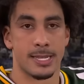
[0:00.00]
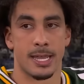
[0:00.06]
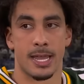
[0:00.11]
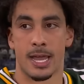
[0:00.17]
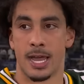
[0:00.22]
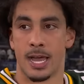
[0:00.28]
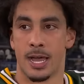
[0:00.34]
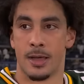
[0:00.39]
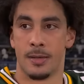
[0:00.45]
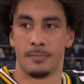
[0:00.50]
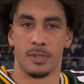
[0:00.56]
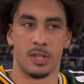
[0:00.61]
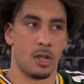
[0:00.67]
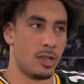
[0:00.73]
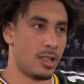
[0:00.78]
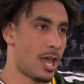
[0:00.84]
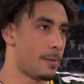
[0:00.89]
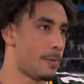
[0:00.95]
A
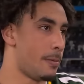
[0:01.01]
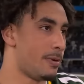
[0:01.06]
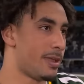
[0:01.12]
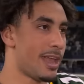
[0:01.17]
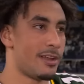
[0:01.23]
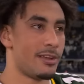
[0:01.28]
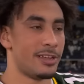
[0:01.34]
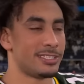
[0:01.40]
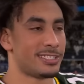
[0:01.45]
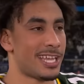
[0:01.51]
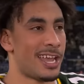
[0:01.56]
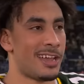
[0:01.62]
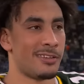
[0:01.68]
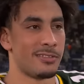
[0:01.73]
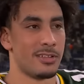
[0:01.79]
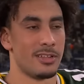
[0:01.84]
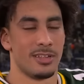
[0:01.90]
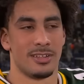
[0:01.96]
lot of people counted us
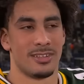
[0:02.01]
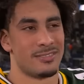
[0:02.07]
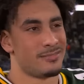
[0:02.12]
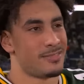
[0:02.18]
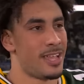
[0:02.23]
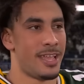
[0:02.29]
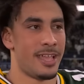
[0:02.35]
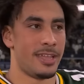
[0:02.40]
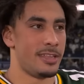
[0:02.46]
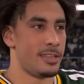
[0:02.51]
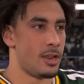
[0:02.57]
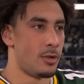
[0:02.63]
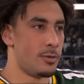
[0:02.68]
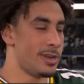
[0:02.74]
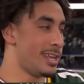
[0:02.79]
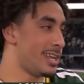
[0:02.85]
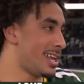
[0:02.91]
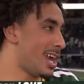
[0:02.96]
out, and, you know,
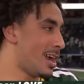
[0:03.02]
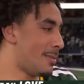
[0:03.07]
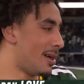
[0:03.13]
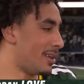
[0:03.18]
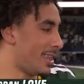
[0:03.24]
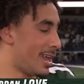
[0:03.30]
we didn't care about